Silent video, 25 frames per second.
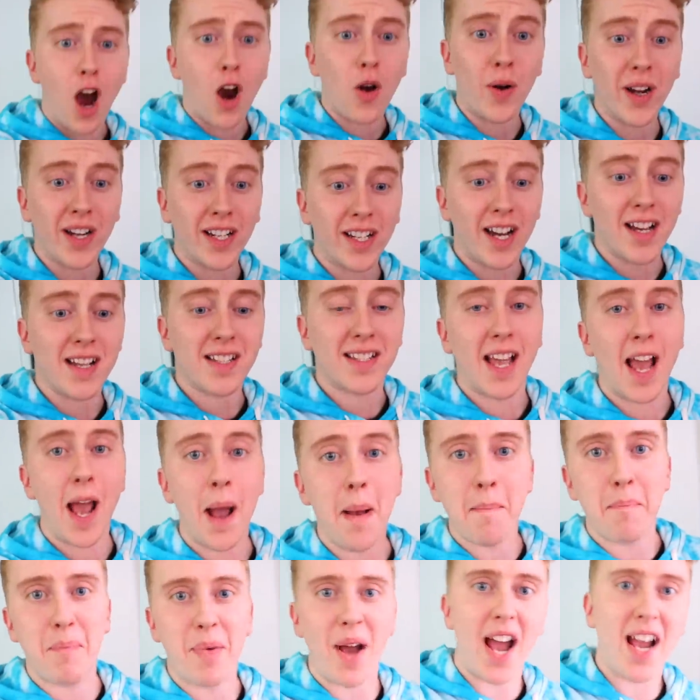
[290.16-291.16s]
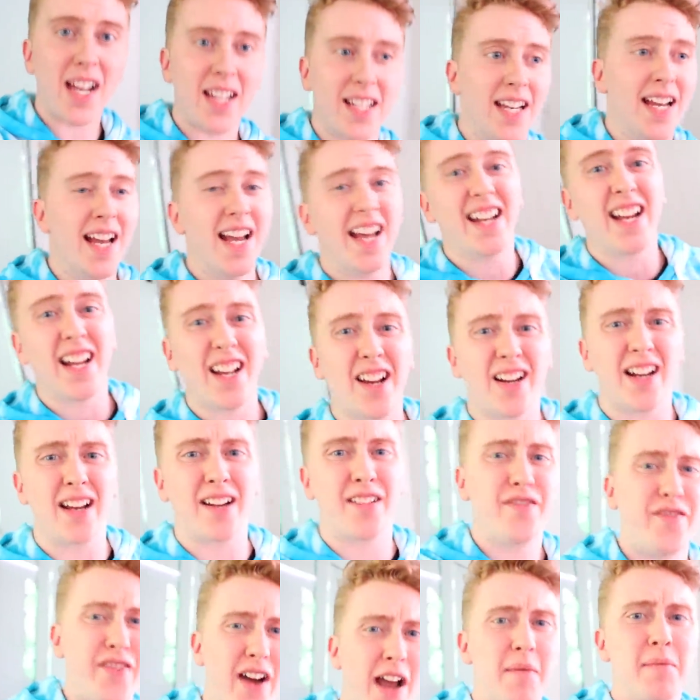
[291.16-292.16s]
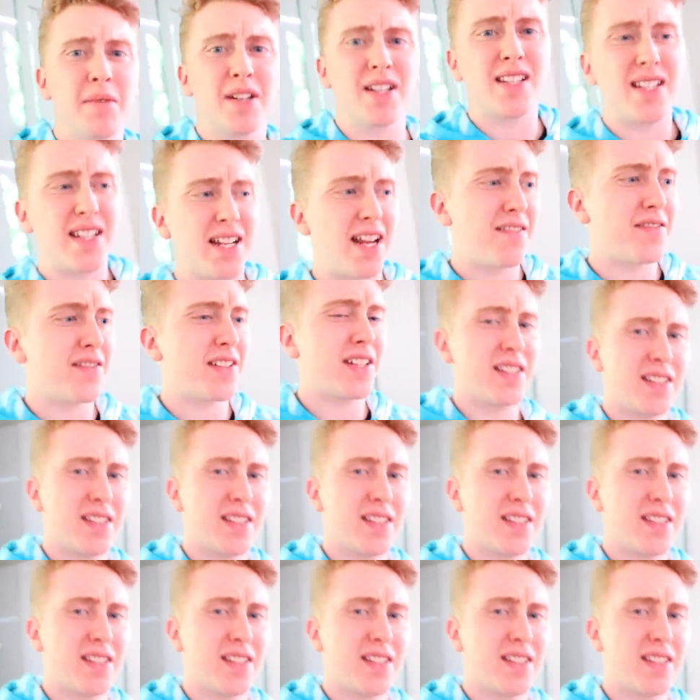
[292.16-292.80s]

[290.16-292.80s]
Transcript: All right guys, I'm back and I got like 5 minutes left